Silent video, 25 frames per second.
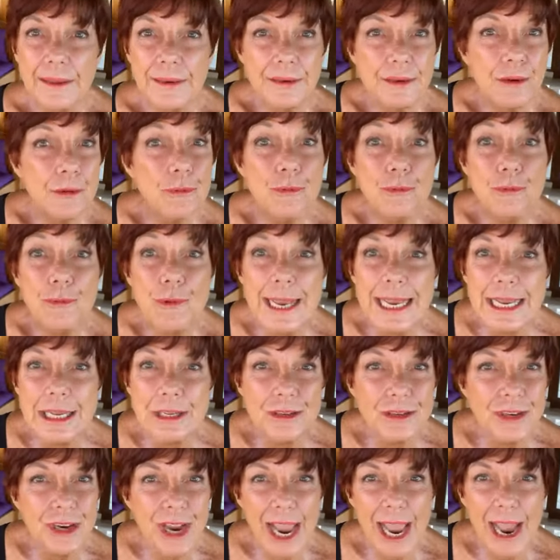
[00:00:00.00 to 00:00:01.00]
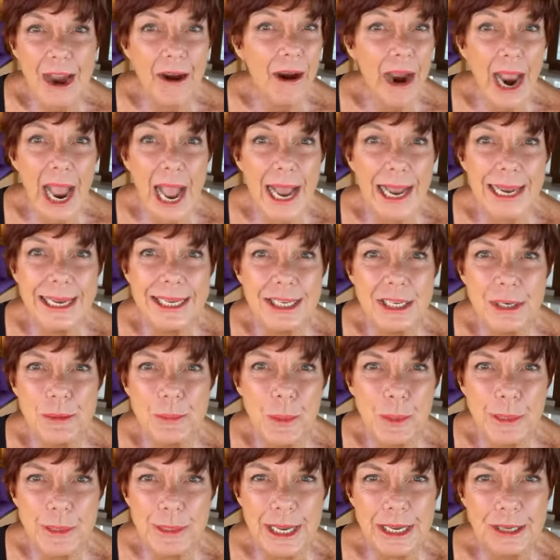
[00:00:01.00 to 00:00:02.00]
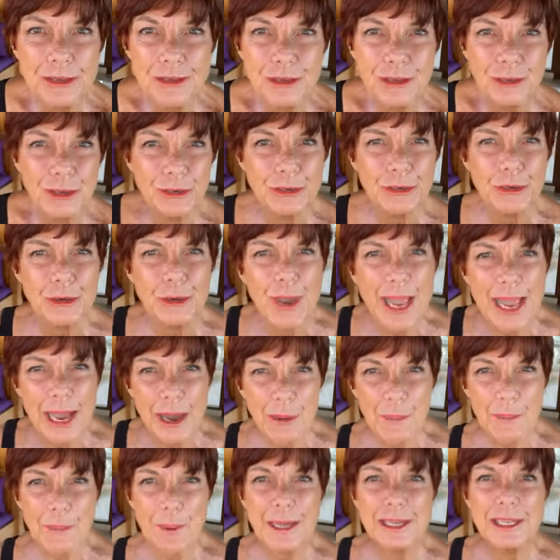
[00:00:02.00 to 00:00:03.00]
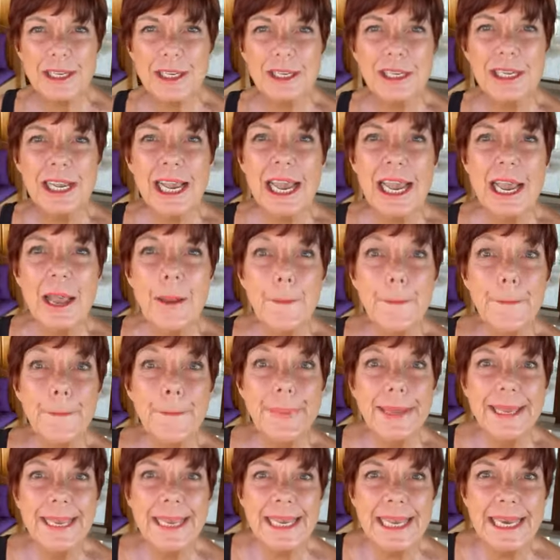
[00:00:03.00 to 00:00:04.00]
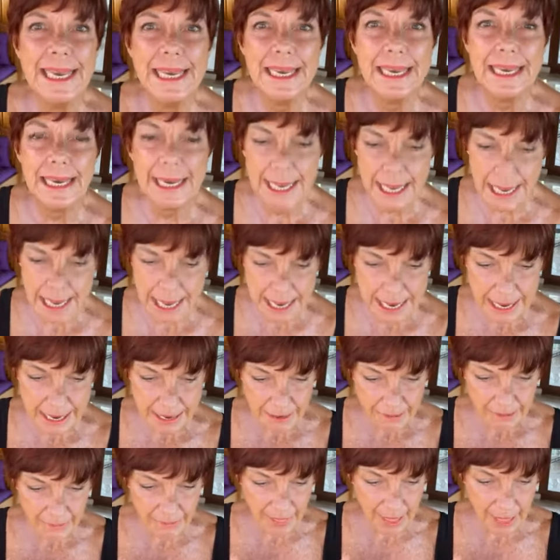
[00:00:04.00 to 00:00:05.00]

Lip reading: to reach our highest potential, to help us believe.